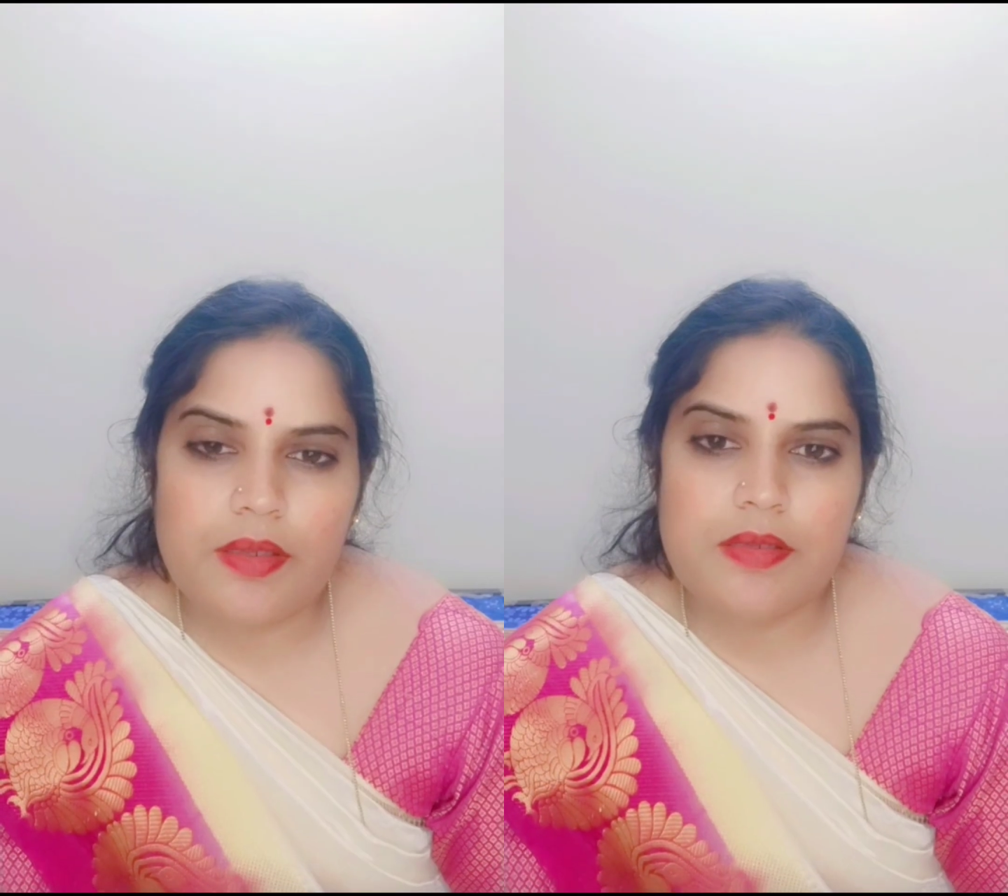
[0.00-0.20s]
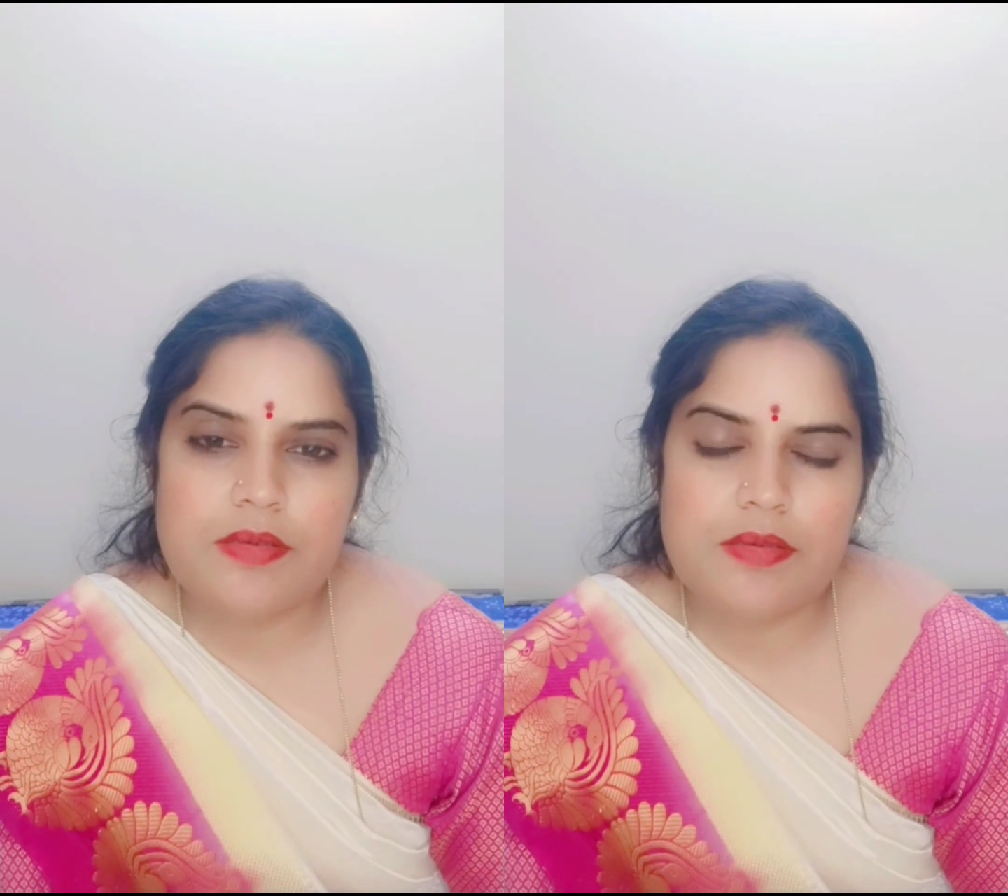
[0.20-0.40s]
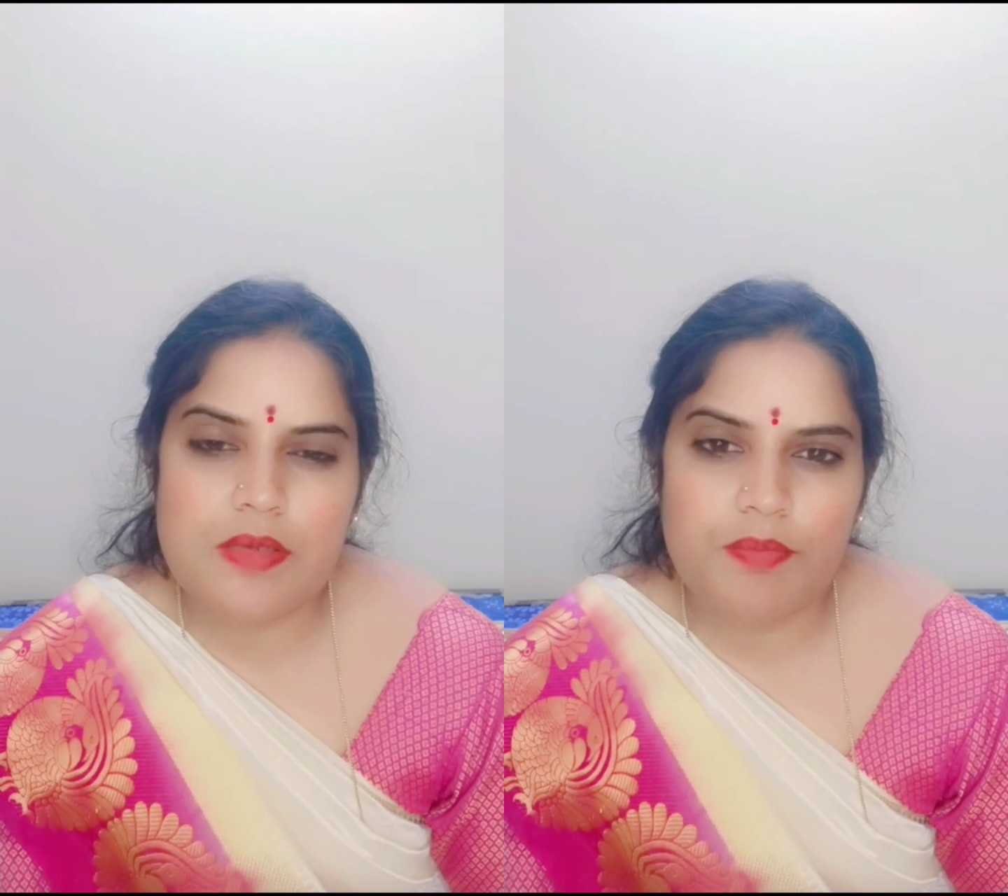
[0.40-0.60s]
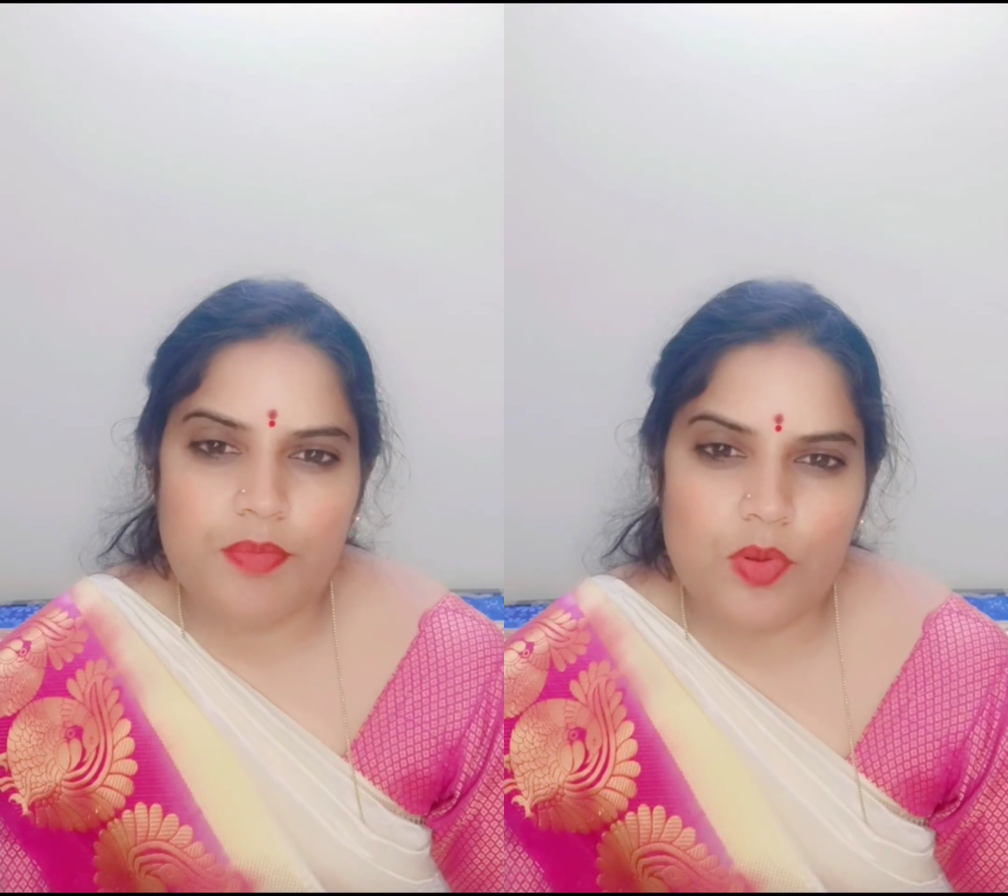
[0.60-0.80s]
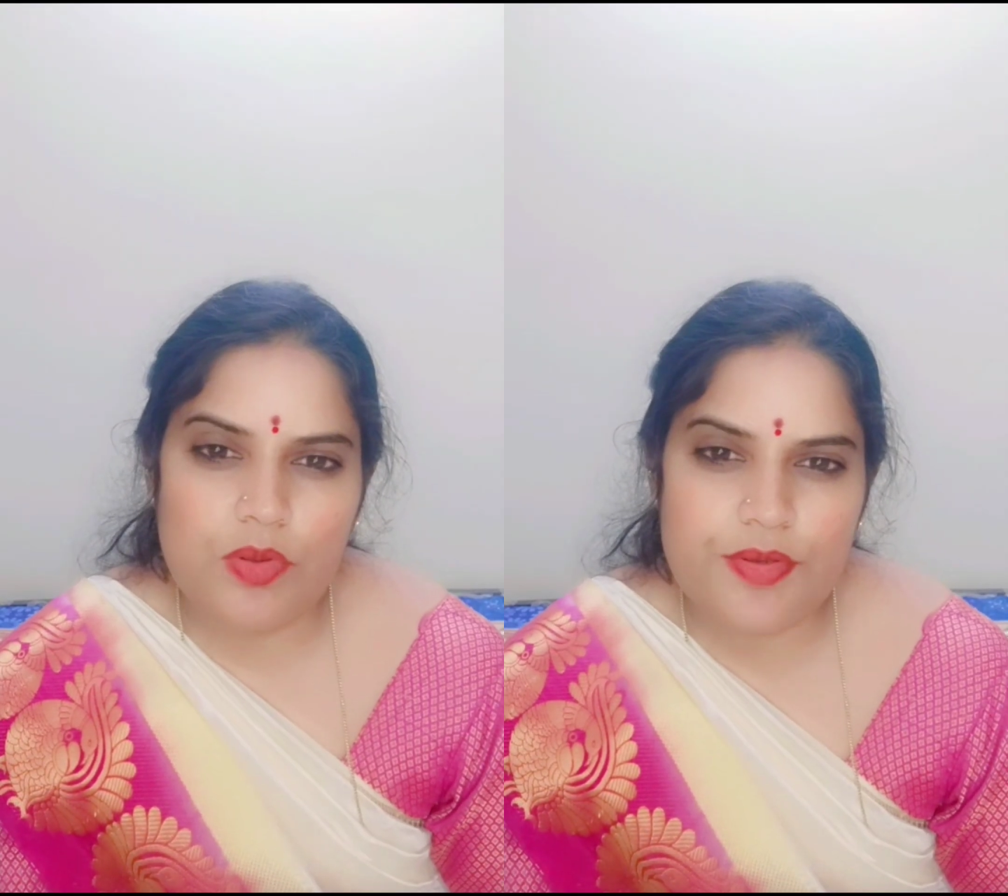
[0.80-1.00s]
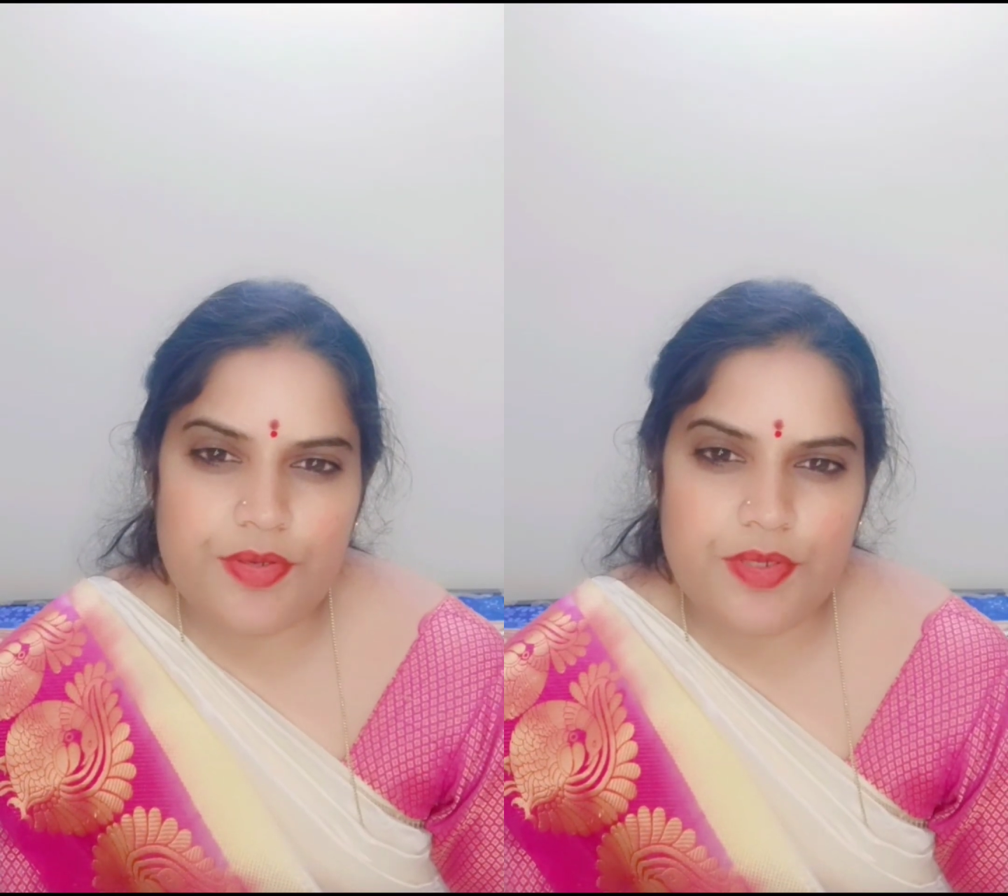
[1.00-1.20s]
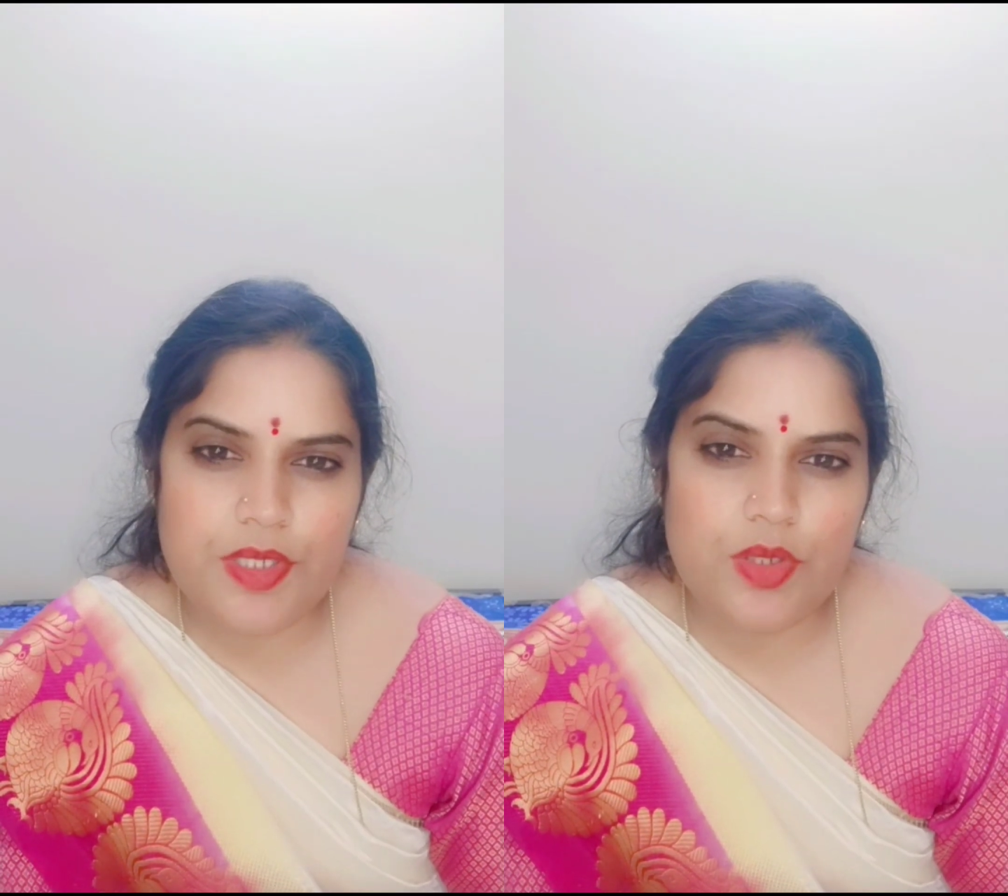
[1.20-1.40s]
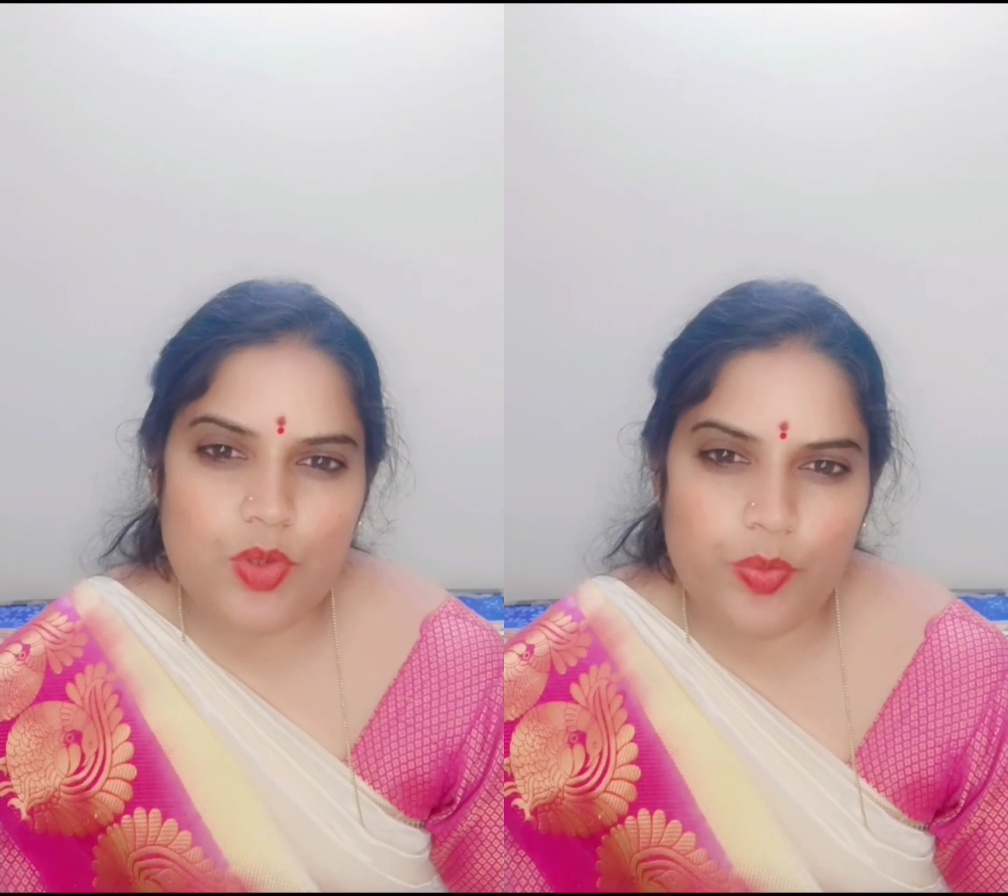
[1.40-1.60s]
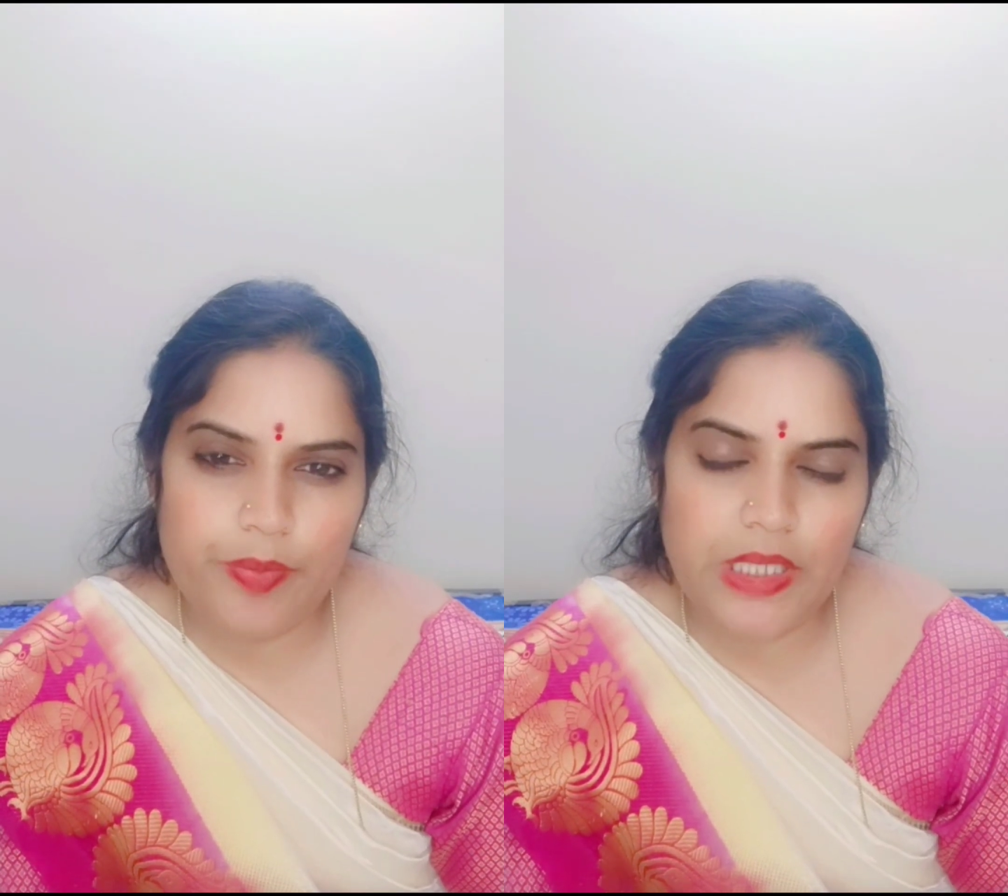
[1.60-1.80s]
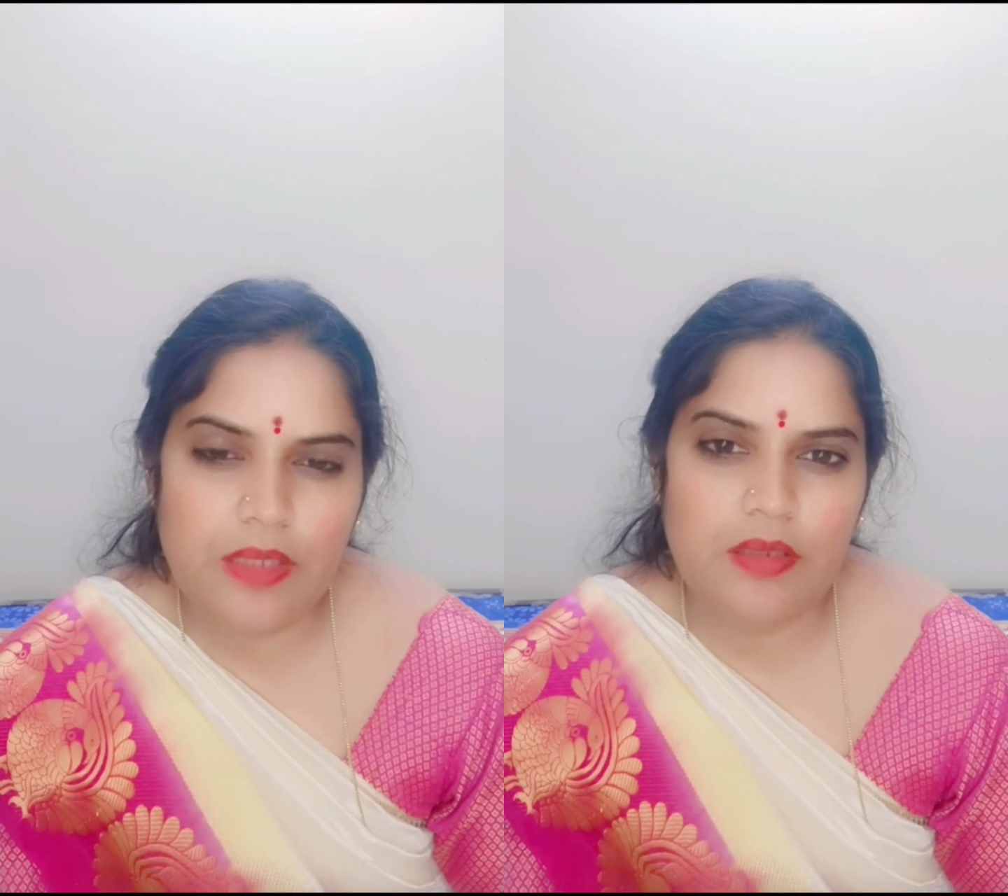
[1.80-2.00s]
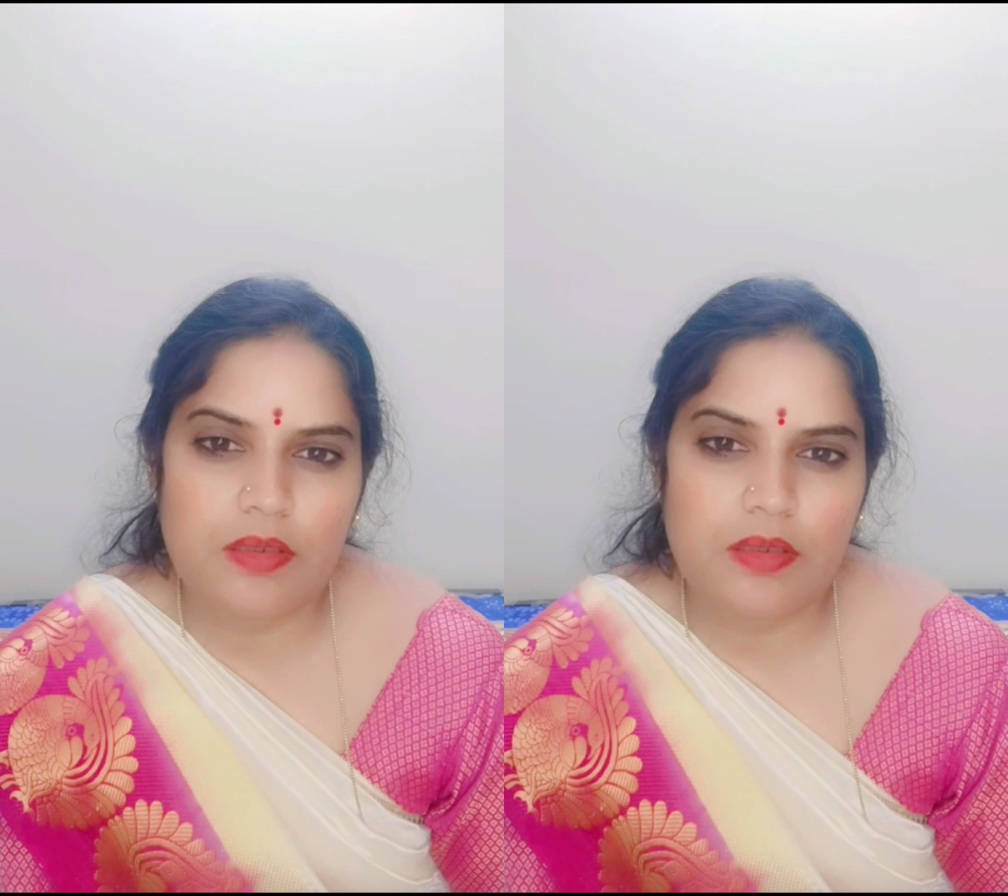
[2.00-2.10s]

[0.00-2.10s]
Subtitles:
is supposed to be